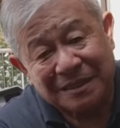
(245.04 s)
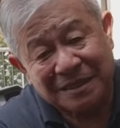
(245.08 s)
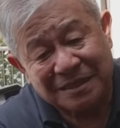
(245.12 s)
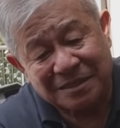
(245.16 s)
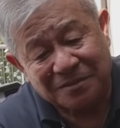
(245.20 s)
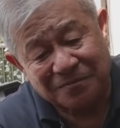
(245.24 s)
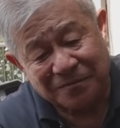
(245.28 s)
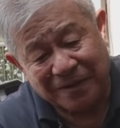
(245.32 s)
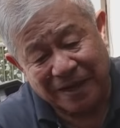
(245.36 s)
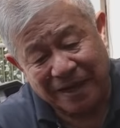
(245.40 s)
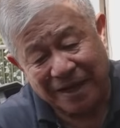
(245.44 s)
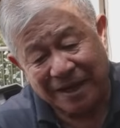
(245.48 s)

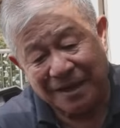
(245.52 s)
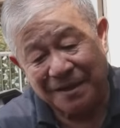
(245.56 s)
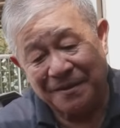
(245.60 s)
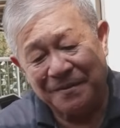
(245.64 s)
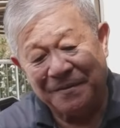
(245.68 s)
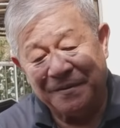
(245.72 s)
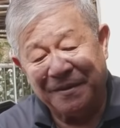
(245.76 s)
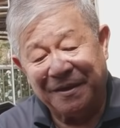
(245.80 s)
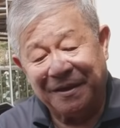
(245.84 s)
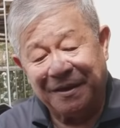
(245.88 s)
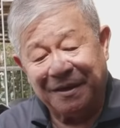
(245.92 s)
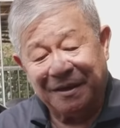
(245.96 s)
this way.
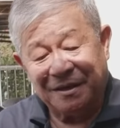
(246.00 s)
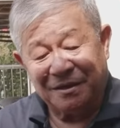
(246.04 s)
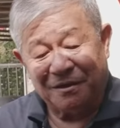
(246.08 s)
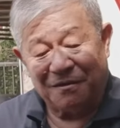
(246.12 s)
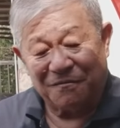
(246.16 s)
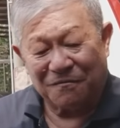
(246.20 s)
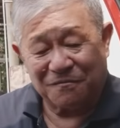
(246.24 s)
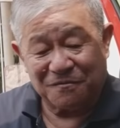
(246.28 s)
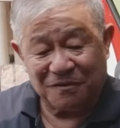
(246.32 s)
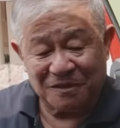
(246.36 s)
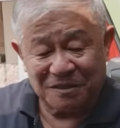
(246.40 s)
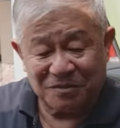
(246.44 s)

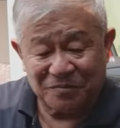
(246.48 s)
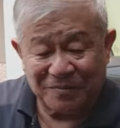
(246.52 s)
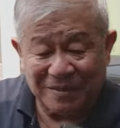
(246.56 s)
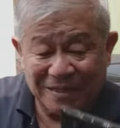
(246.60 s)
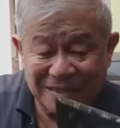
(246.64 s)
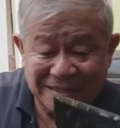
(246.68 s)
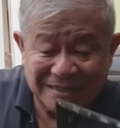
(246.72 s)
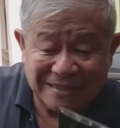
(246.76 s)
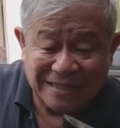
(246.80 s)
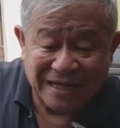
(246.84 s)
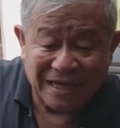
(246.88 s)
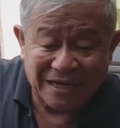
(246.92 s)
Of course,
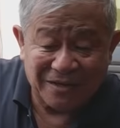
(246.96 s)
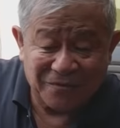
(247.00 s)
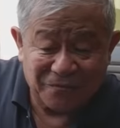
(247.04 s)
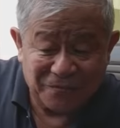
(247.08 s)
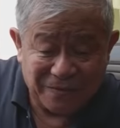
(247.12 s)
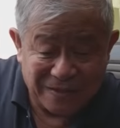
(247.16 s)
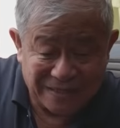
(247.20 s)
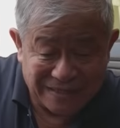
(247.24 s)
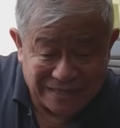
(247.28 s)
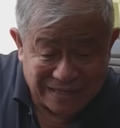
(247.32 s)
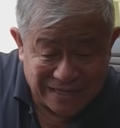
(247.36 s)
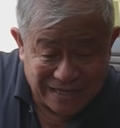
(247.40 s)
we'll start
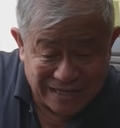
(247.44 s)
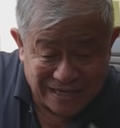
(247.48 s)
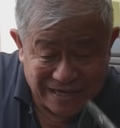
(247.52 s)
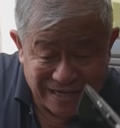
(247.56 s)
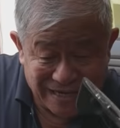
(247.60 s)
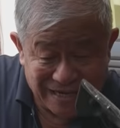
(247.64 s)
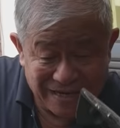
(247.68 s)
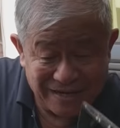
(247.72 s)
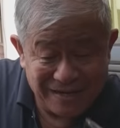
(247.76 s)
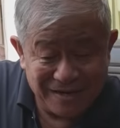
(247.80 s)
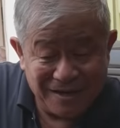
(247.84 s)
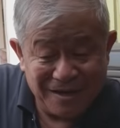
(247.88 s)
with
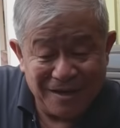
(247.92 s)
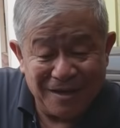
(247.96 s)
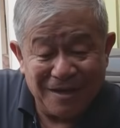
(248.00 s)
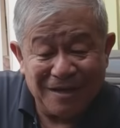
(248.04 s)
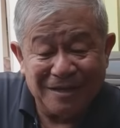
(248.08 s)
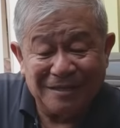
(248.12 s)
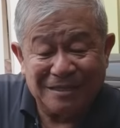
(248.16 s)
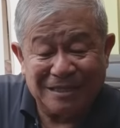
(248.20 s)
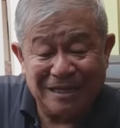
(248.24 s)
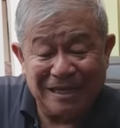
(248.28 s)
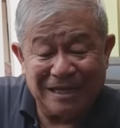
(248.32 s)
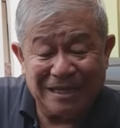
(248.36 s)
the
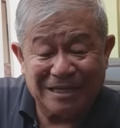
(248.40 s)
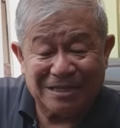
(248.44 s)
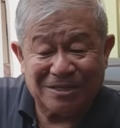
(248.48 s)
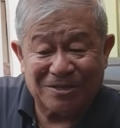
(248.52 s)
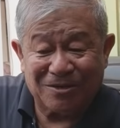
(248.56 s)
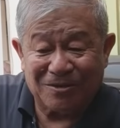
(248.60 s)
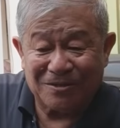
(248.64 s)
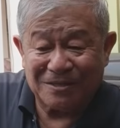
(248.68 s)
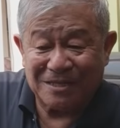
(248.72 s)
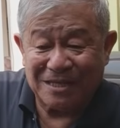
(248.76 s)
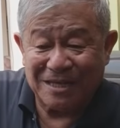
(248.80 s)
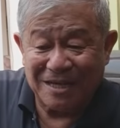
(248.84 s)
chili
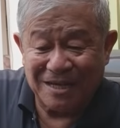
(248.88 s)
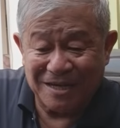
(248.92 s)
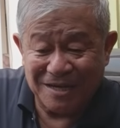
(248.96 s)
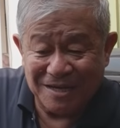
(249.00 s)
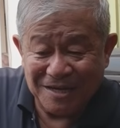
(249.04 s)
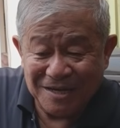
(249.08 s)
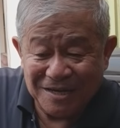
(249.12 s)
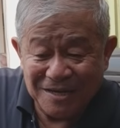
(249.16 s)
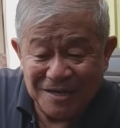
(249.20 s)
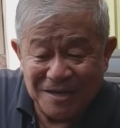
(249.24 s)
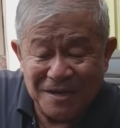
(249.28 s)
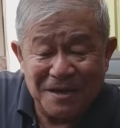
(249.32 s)
sauce
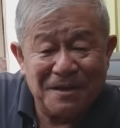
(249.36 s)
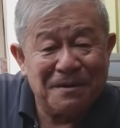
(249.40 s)
here.